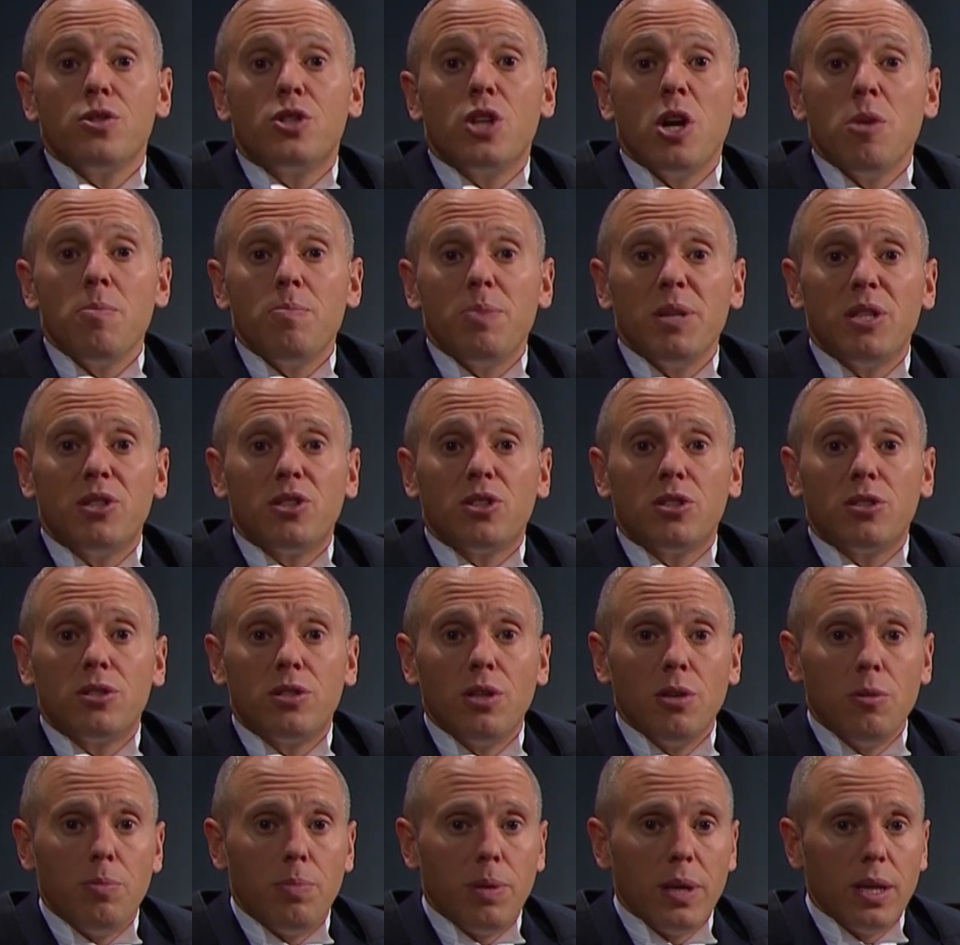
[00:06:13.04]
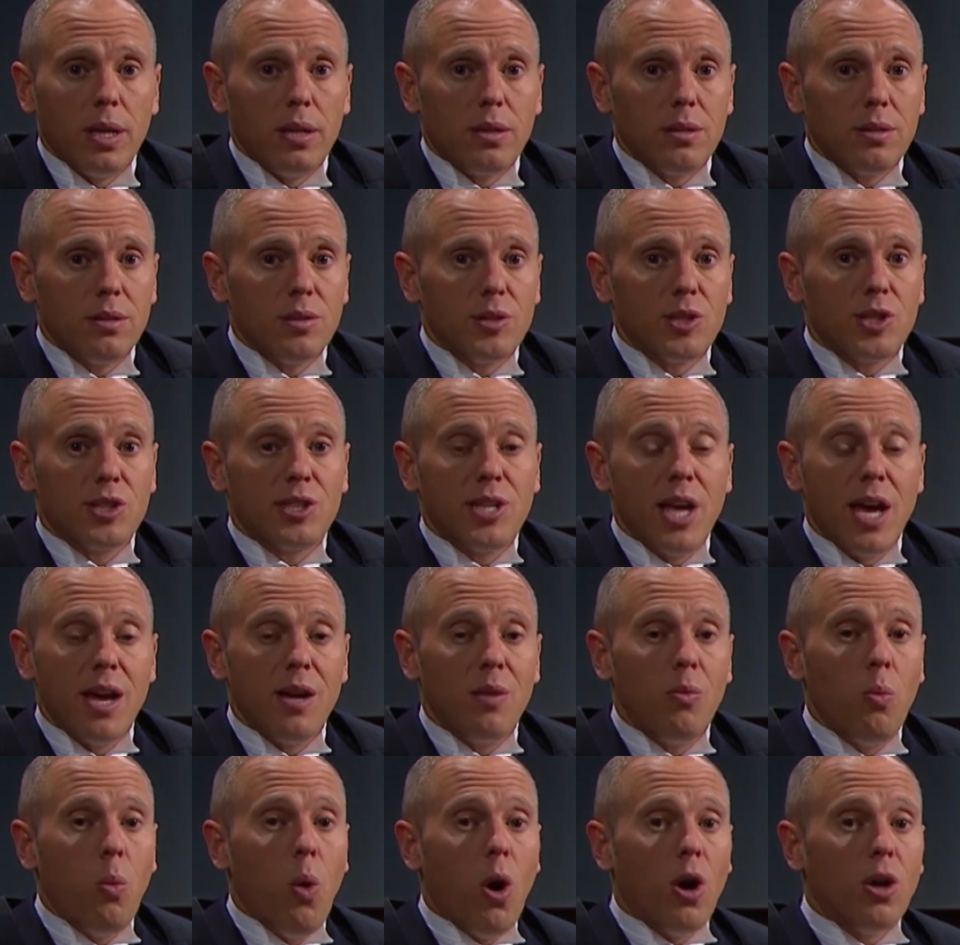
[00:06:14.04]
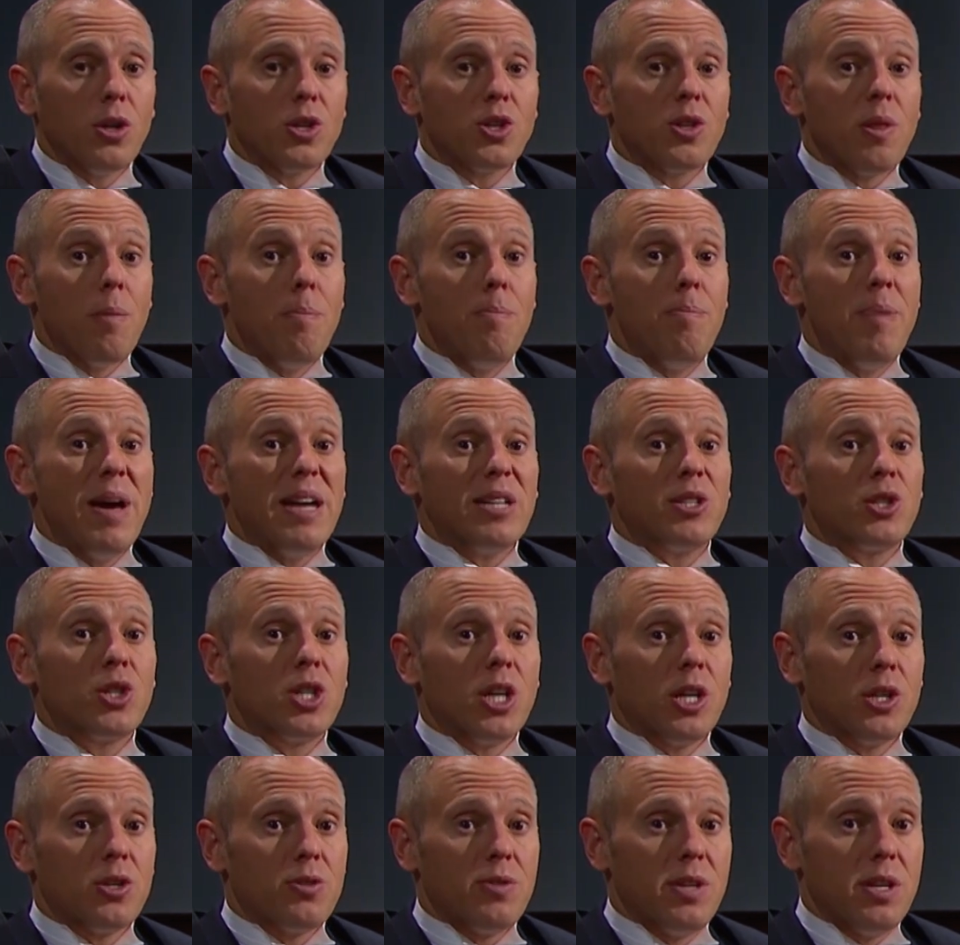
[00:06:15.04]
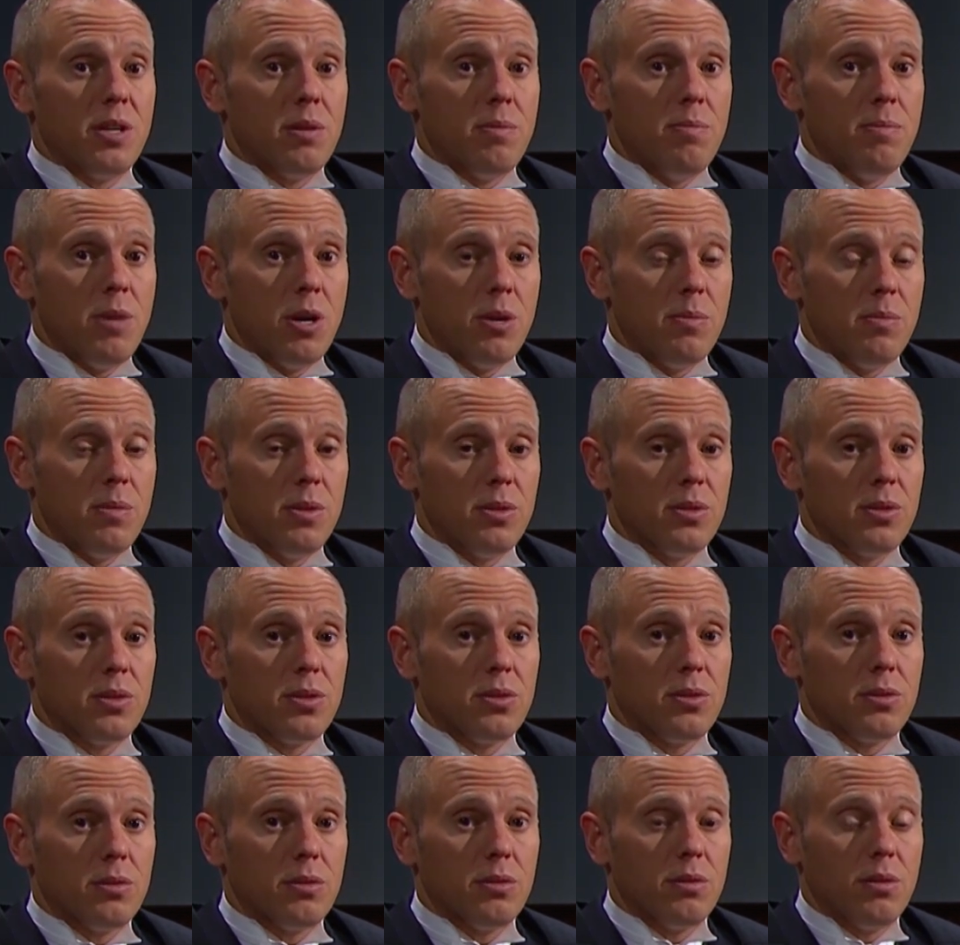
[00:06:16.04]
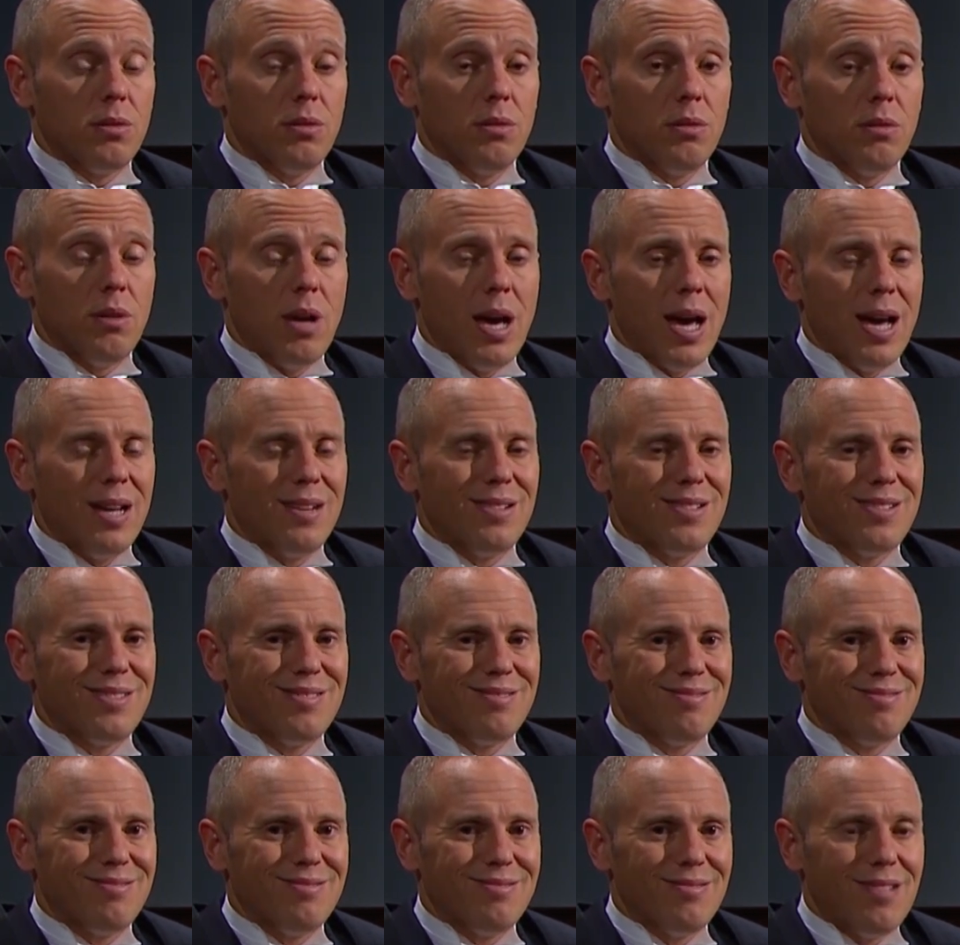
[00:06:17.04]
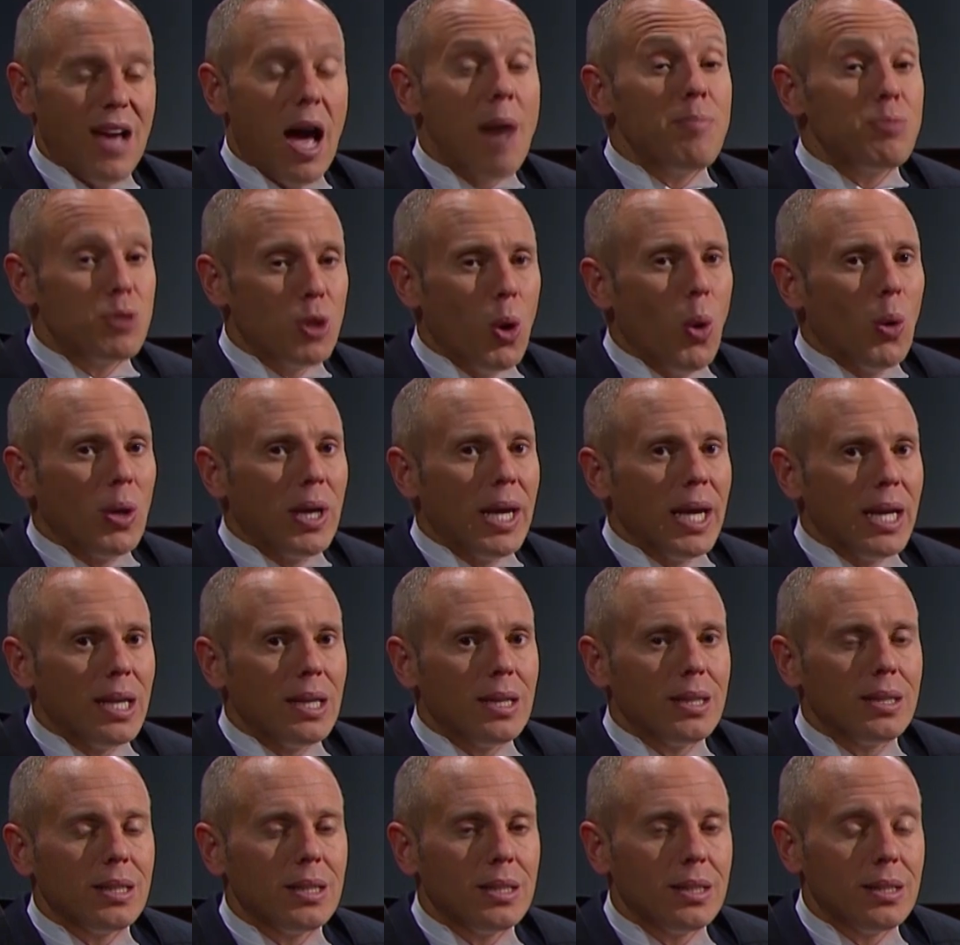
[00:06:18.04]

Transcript: Don't be stupid. Stay and watch the best Judge Rinder moments. And I'm talking.